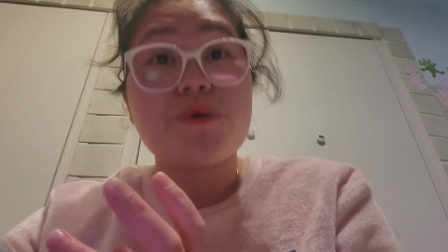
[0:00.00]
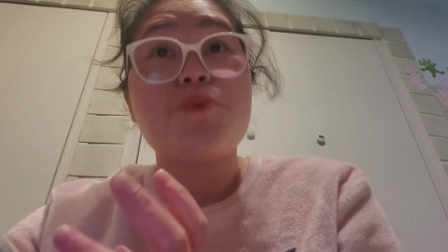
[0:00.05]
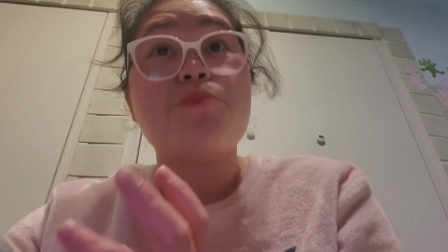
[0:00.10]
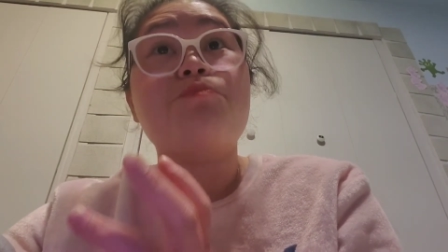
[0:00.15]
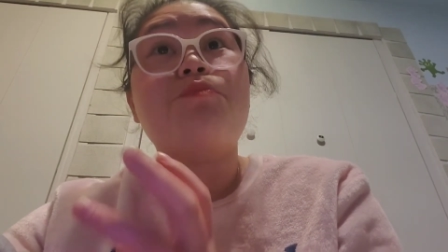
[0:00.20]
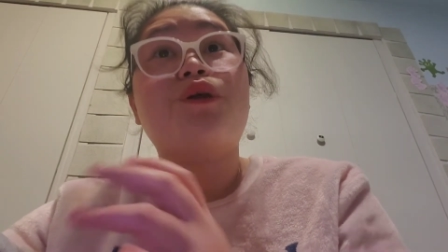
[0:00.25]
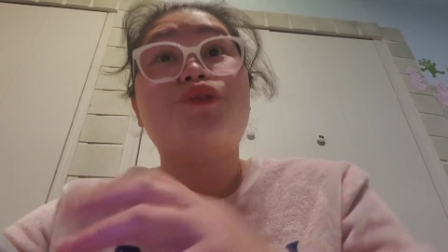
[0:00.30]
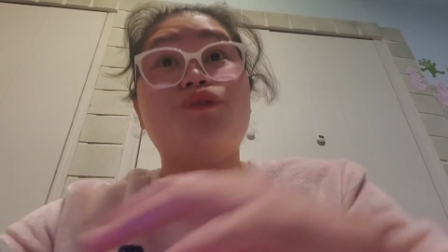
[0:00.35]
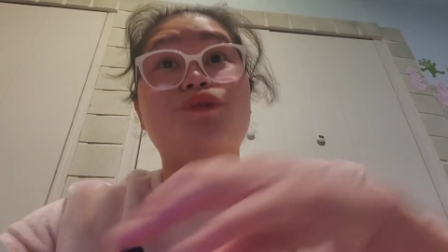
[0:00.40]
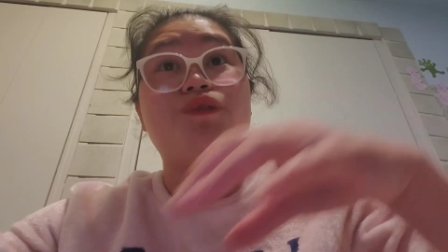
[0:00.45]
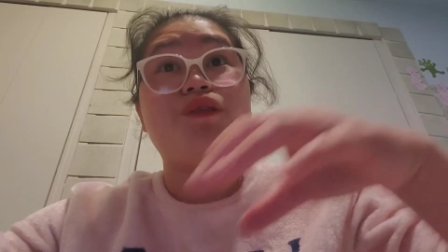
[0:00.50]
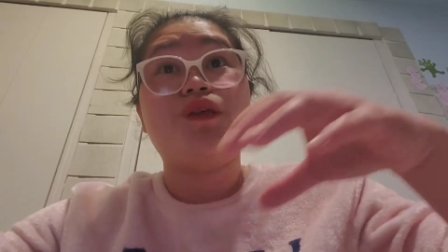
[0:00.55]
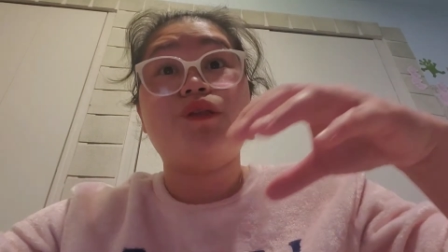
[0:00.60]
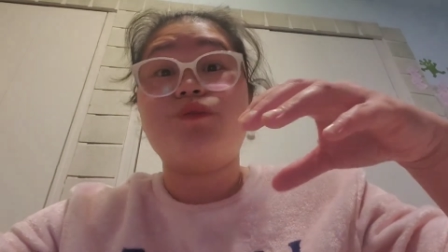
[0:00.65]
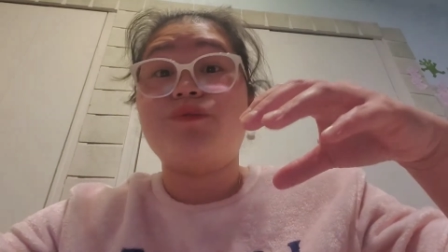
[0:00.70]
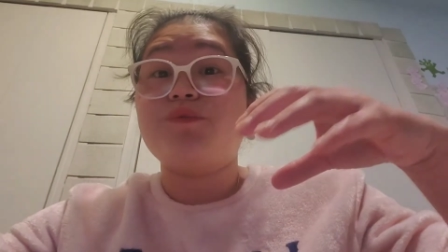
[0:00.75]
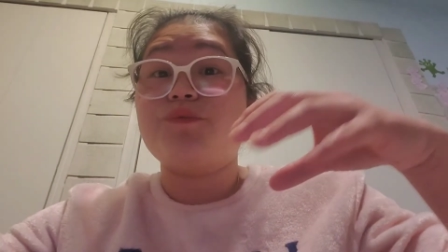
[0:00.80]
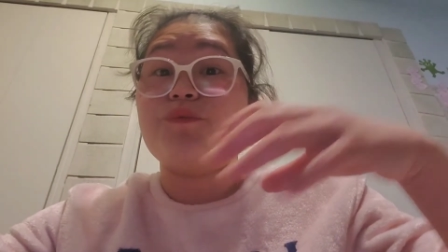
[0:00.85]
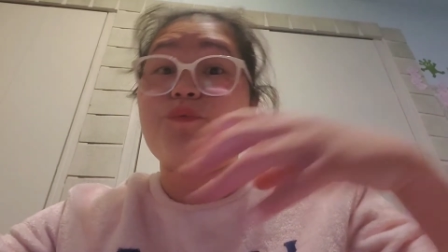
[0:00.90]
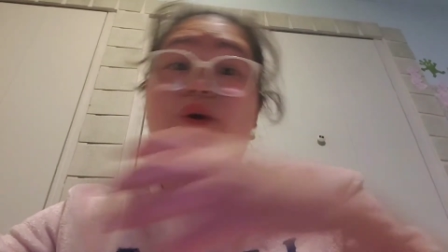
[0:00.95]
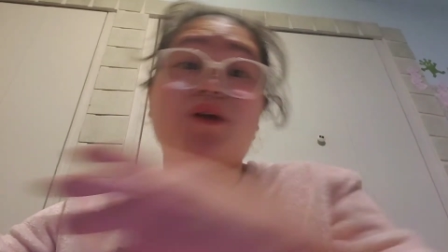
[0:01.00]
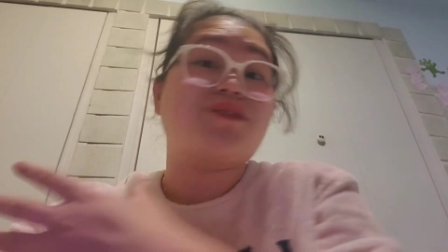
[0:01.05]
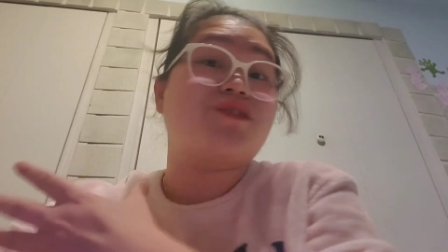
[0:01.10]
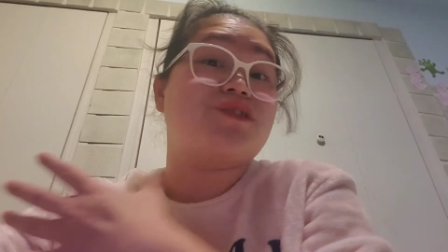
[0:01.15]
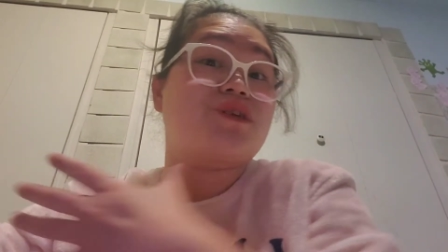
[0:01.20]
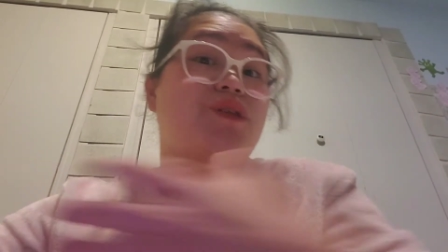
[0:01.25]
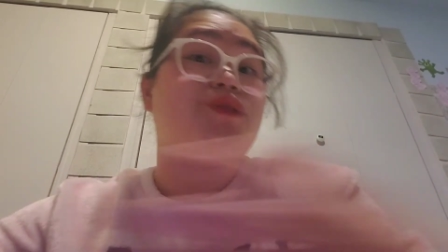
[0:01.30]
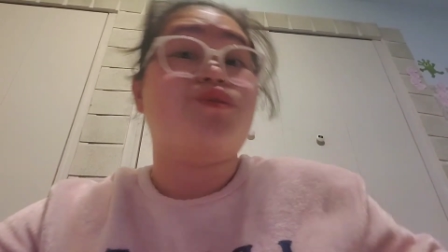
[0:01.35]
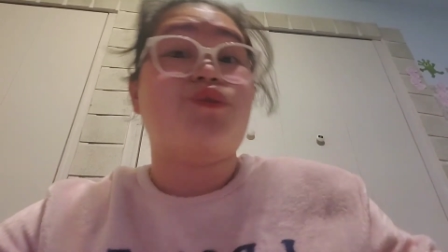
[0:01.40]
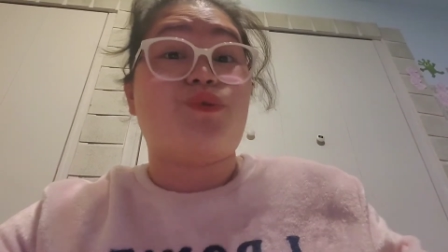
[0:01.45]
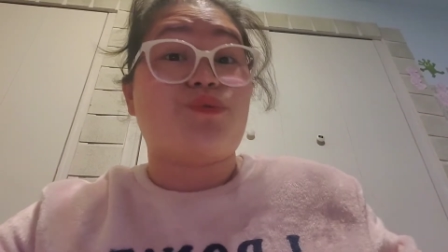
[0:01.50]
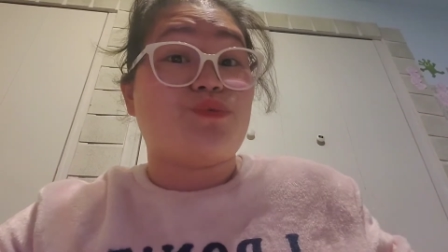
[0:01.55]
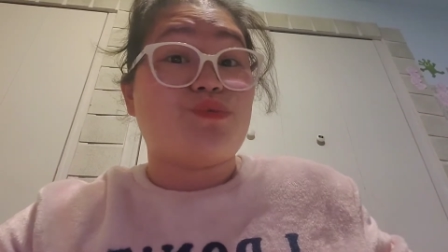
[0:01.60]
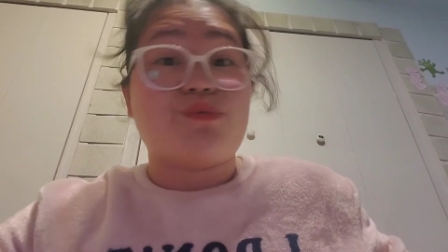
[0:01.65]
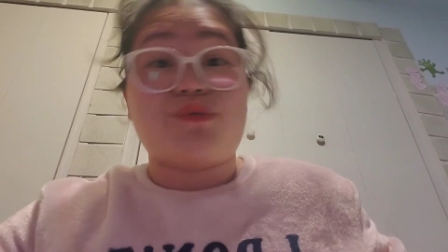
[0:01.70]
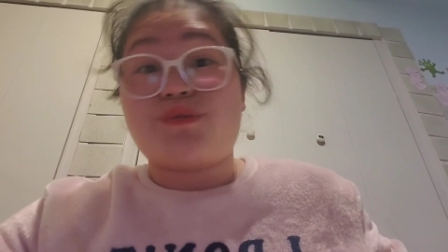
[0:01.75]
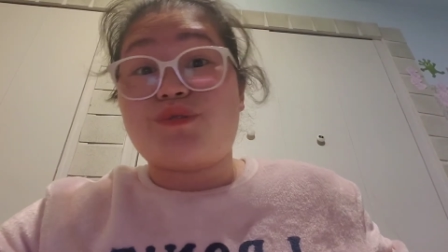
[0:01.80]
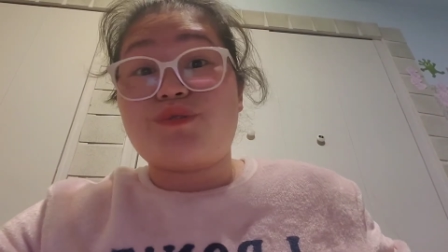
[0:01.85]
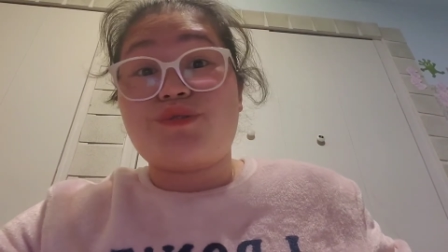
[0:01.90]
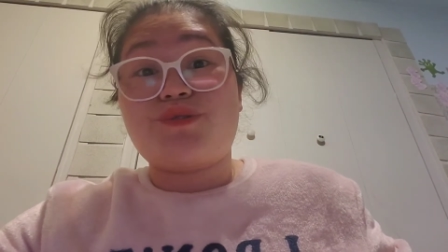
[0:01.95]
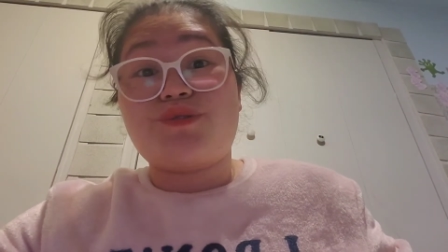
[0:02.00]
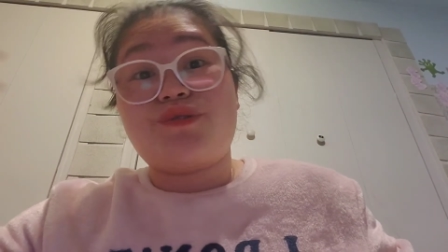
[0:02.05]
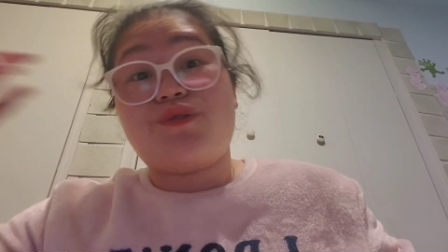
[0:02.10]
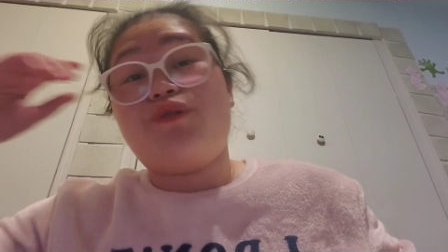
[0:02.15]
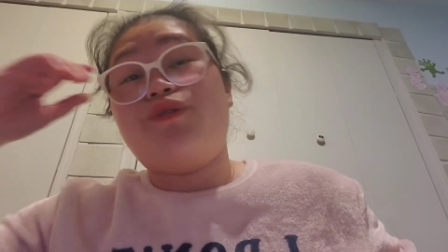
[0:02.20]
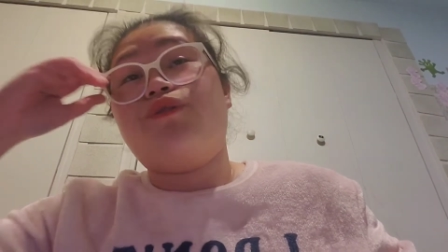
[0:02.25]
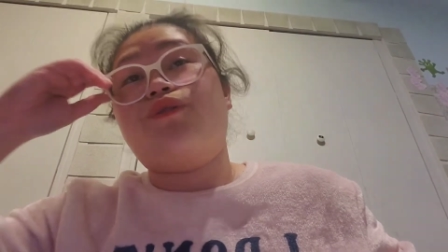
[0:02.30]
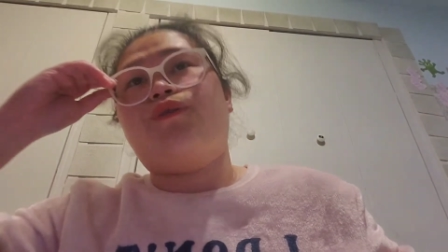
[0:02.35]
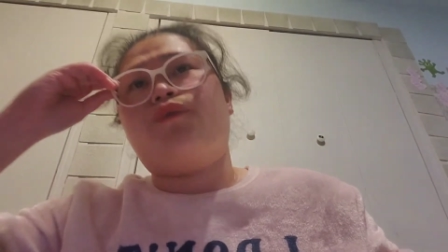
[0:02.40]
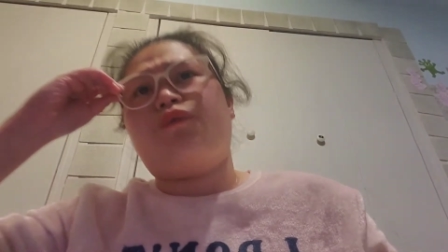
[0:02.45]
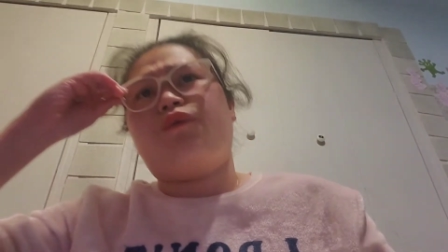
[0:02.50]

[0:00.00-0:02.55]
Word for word: but you need what's in the roots you know